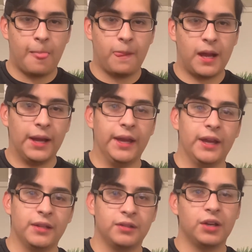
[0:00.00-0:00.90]
I
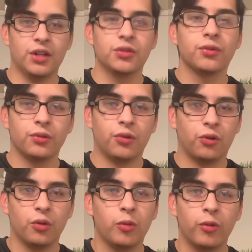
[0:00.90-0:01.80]
had gone through a
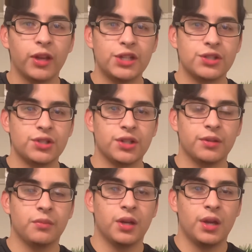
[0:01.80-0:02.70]
horrible
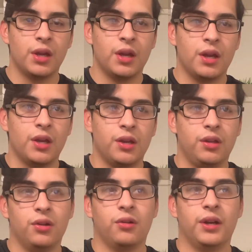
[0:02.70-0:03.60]
relationship.
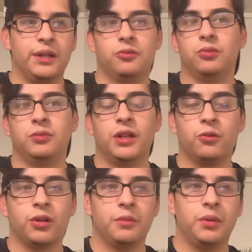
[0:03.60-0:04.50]
I
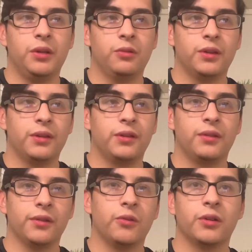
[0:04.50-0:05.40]
didn't want to be
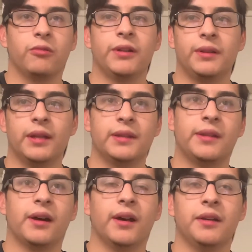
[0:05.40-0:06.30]
with no one right at the
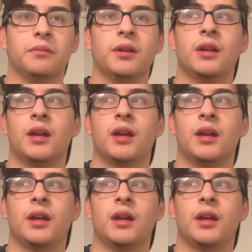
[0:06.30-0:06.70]
time.